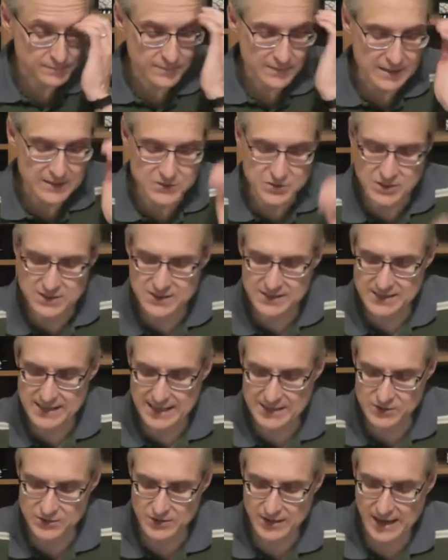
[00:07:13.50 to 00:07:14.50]
And Jesus
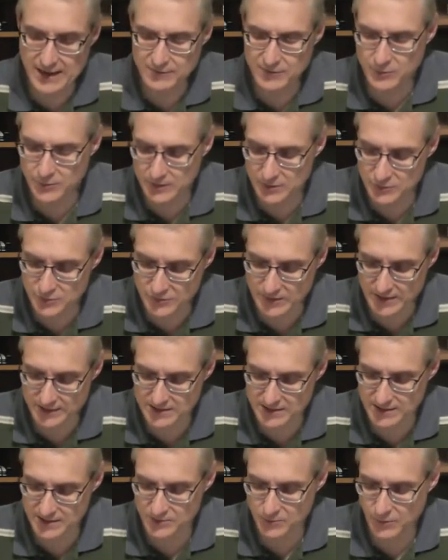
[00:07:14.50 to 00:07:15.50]
answered, "Everyone who
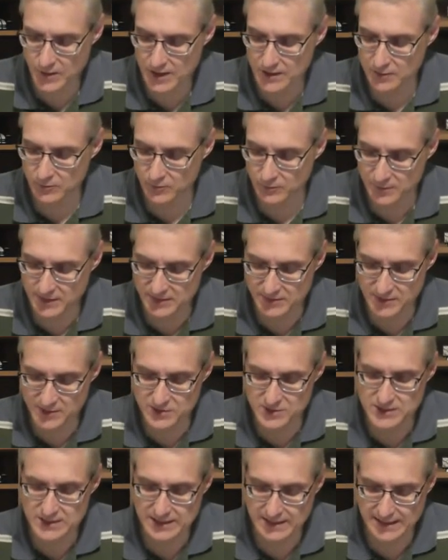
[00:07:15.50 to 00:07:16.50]
drinks this water will be
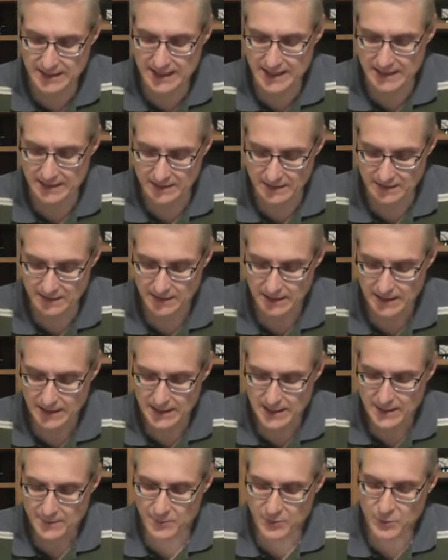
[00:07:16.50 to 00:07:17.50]
thirsty again.
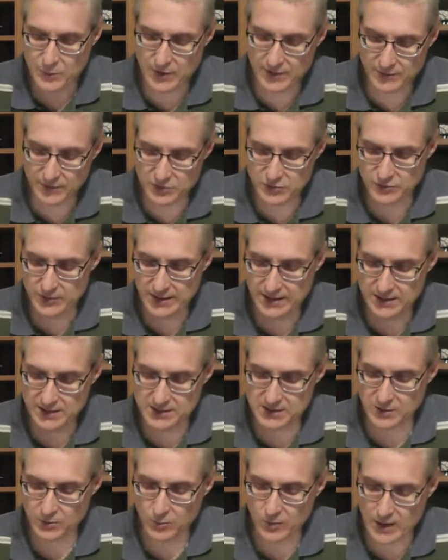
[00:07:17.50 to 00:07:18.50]
But whoever
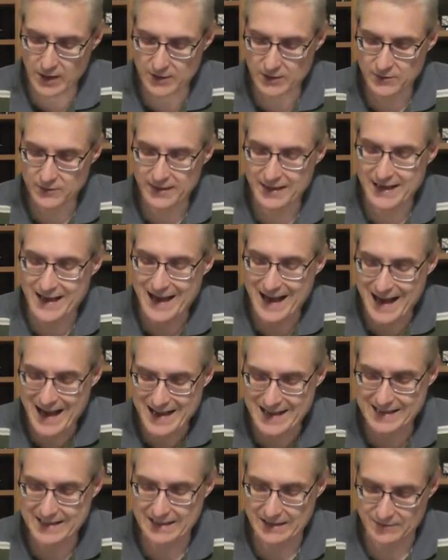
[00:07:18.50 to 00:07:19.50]
drinks the water that
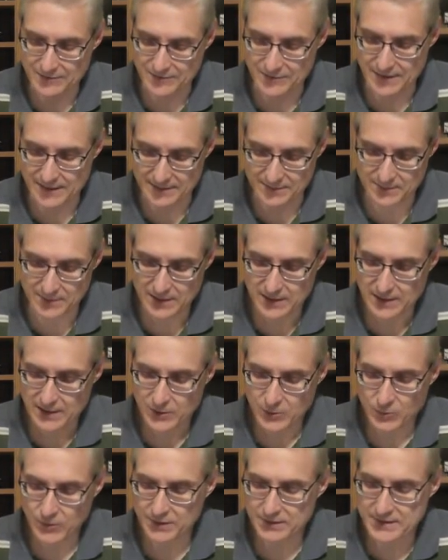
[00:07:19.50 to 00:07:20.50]
I give them
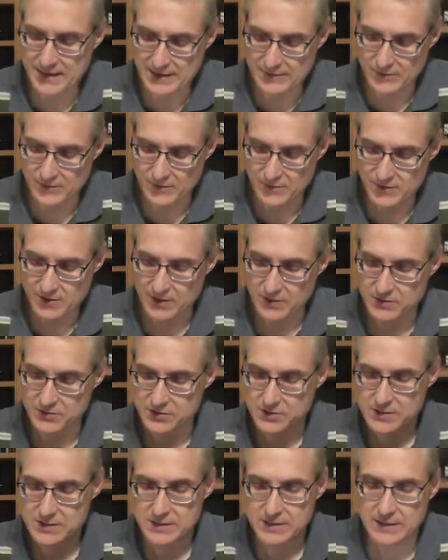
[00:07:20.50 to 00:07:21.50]
will never
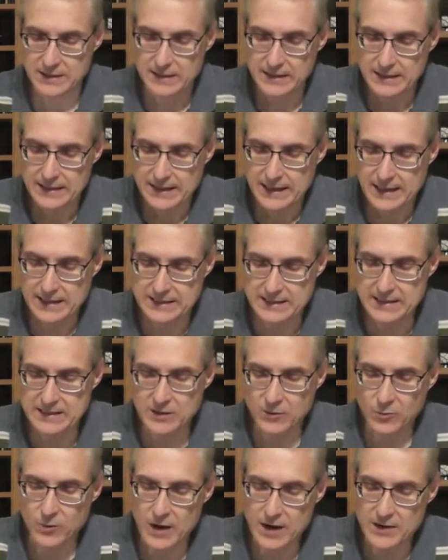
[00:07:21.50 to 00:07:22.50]
thirst. Indeed,
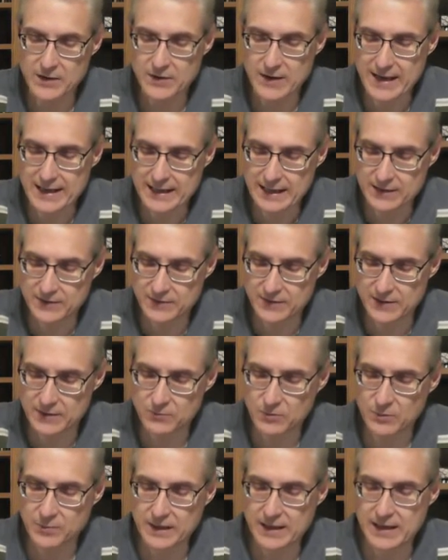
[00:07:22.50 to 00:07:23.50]
the water I give
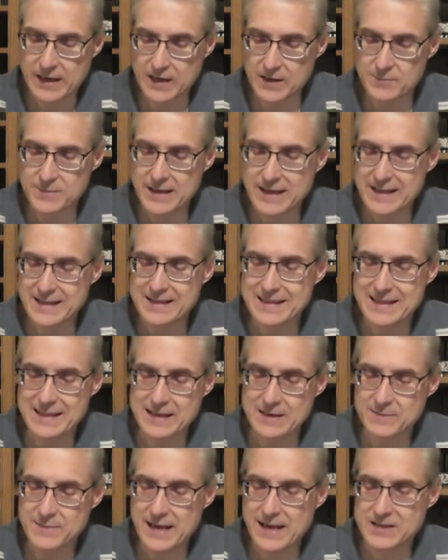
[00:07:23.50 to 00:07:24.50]
them will become in
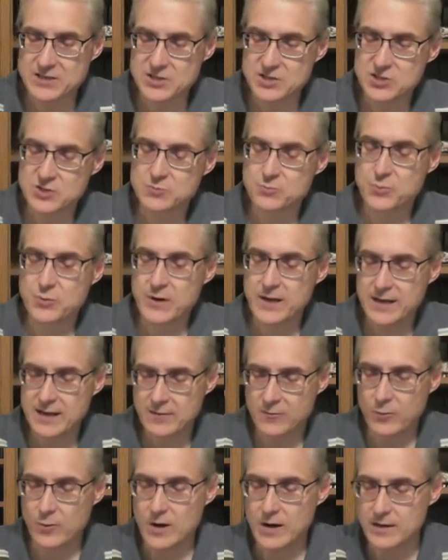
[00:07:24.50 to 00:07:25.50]
them a spring
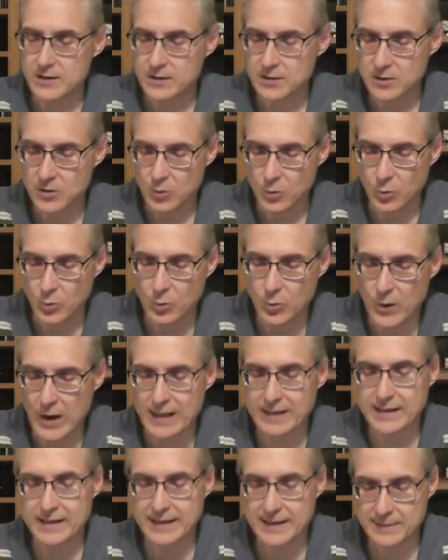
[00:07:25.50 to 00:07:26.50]
of water
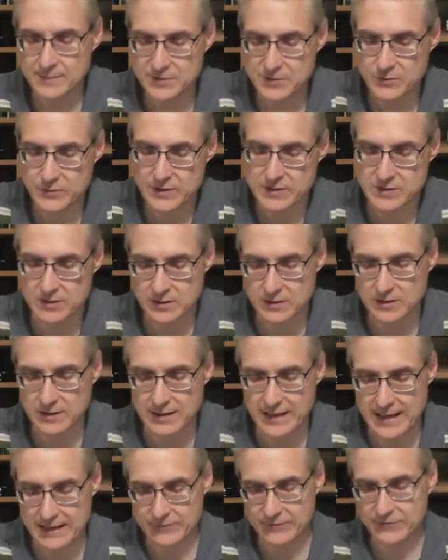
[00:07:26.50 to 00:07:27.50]
welling up to eternal
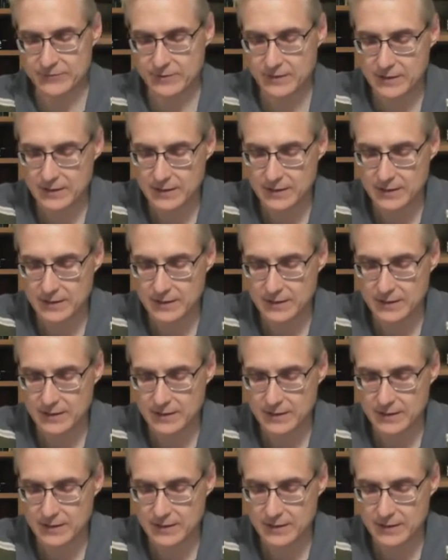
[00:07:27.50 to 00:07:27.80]
life."